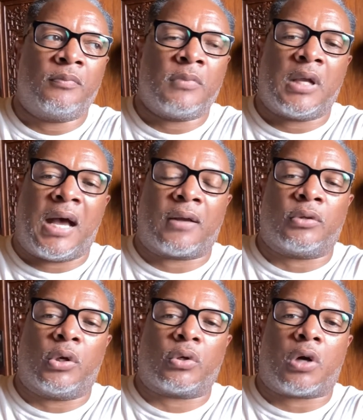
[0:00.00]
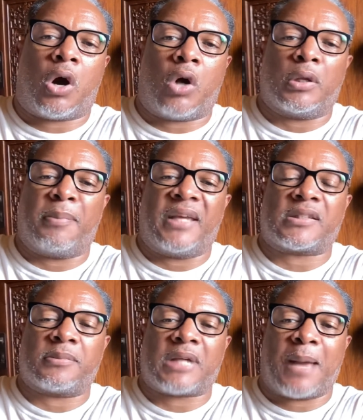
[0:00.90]
I don't know, call and make
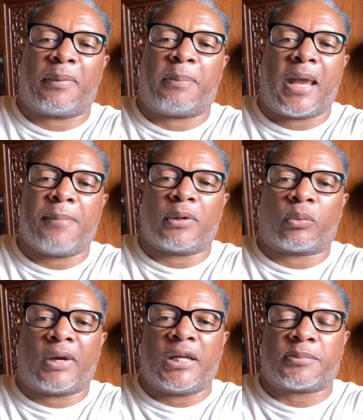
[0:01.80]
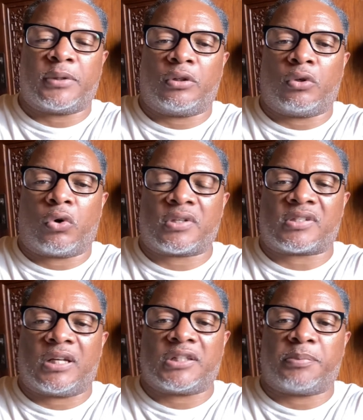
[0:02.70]
some type of payment arrangement or
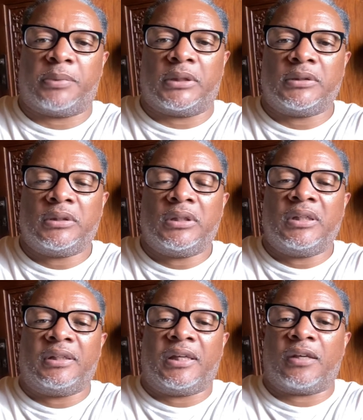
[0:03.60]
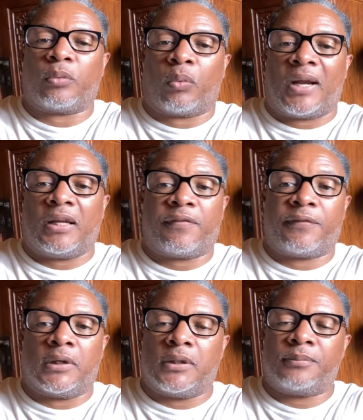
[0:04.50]
such, but get ready
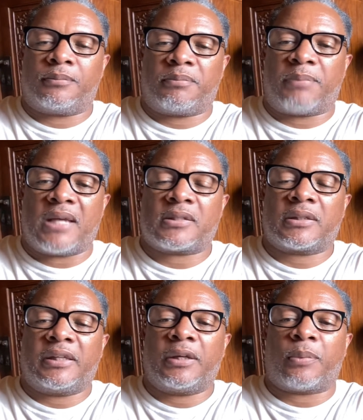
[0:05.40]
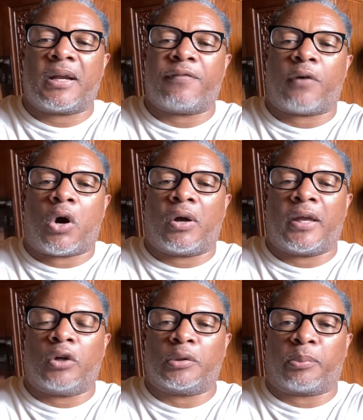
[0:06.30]
for all
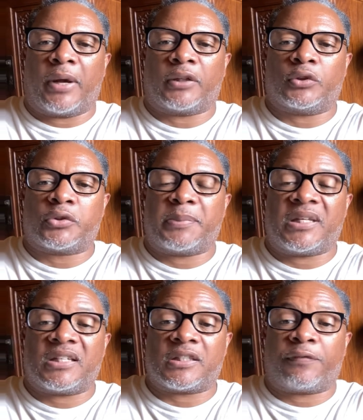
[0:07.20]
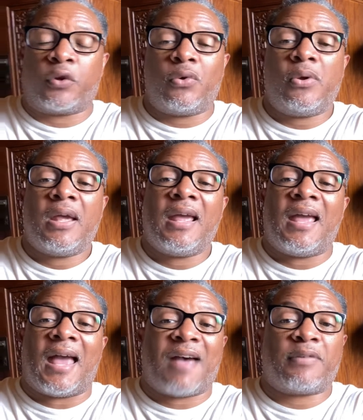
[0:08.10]
hell to break loose, because if you
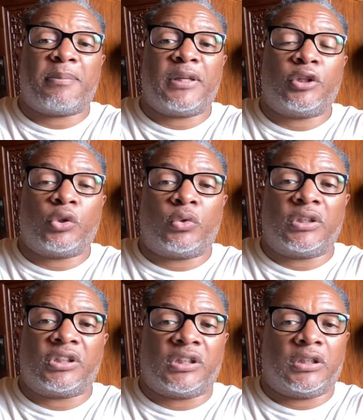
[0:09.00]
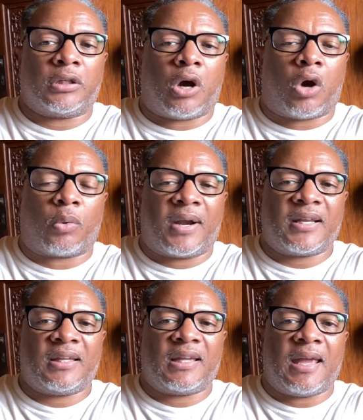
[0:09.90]
haven't been doing good
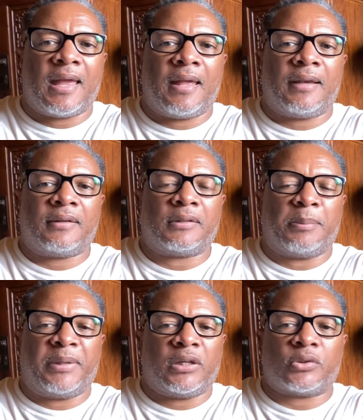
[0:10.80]
already and the bills